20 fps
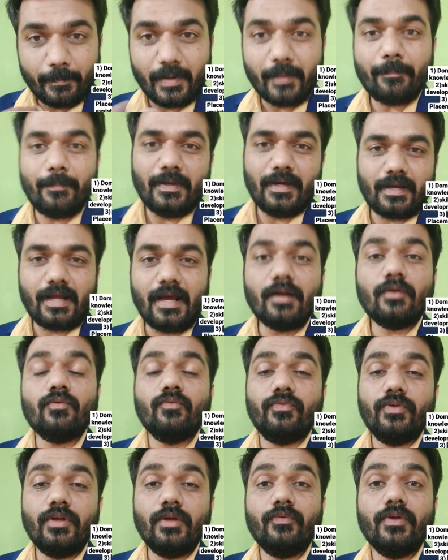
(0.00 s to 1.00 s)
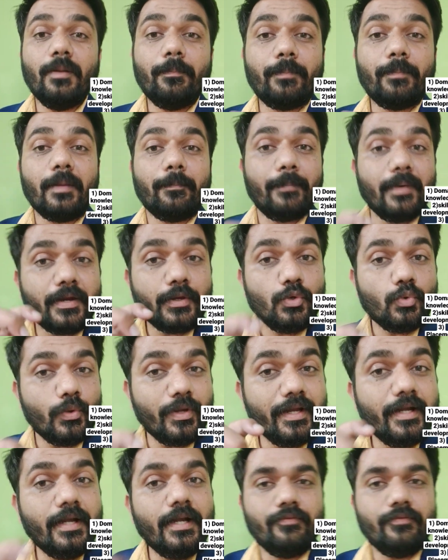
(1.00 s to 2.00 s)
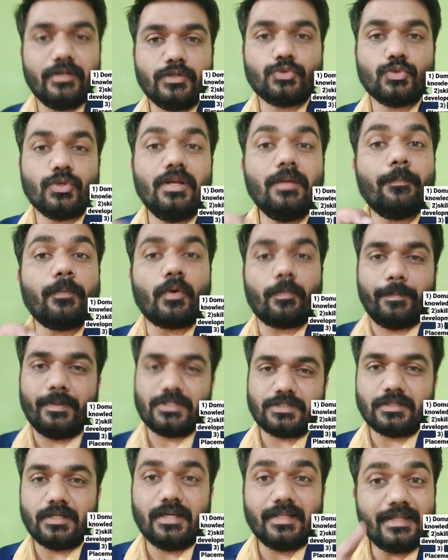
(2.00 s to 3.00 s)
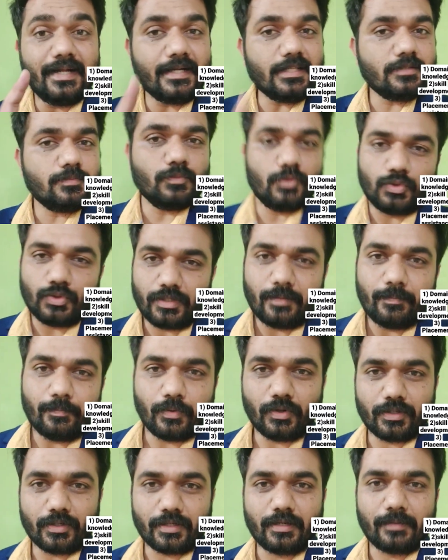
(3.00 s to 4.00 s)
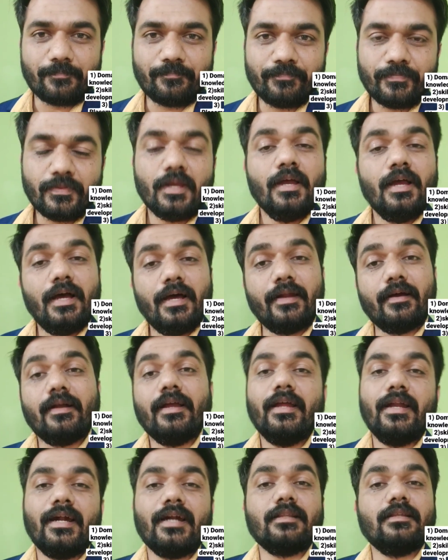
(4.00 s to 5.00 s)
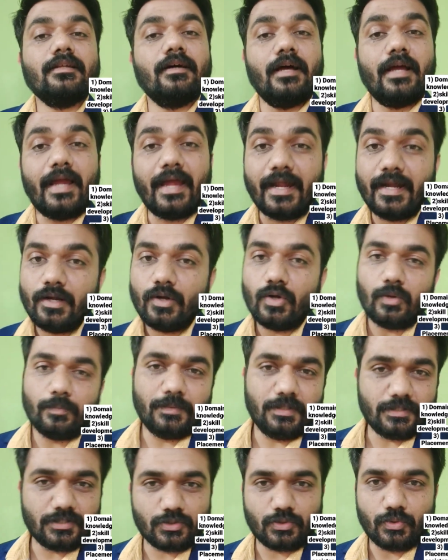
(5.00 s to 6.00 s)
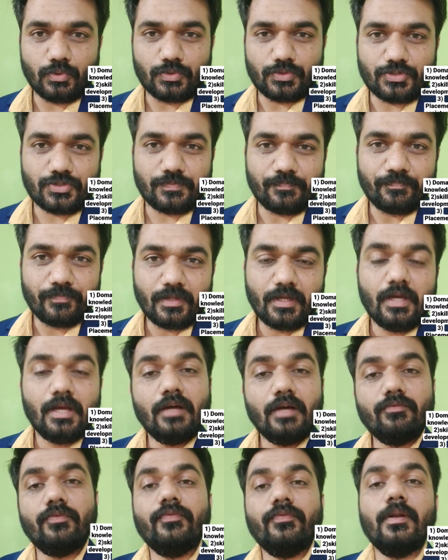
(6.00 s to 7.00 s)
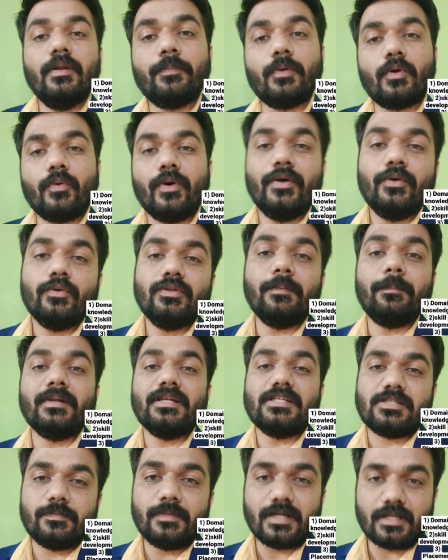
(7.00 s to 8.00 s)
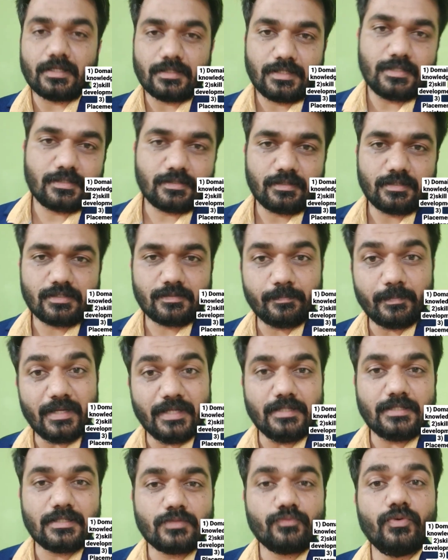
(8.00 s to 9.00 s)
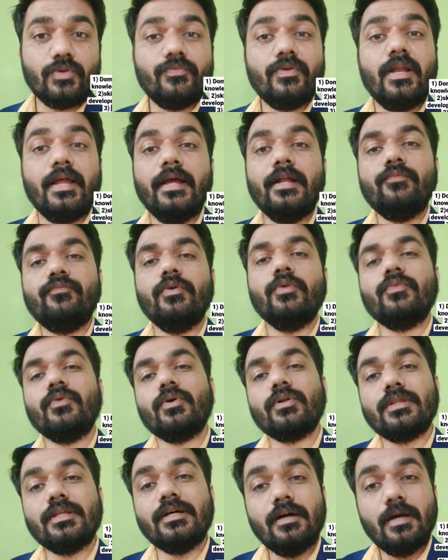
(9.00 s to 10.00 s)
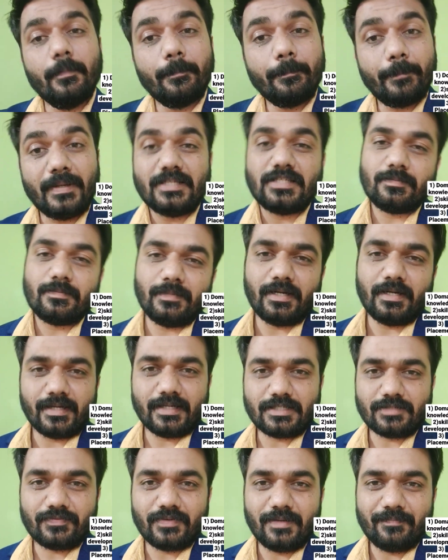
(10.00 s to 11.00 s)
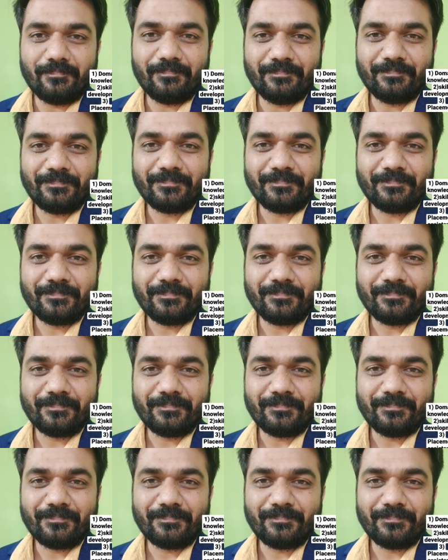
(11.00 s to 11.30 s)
prepare, and we will prepare you individually, professionally. That is more important. And again, at the end of this course, we will provide you the placement assistance, means we will help you for the placement as well.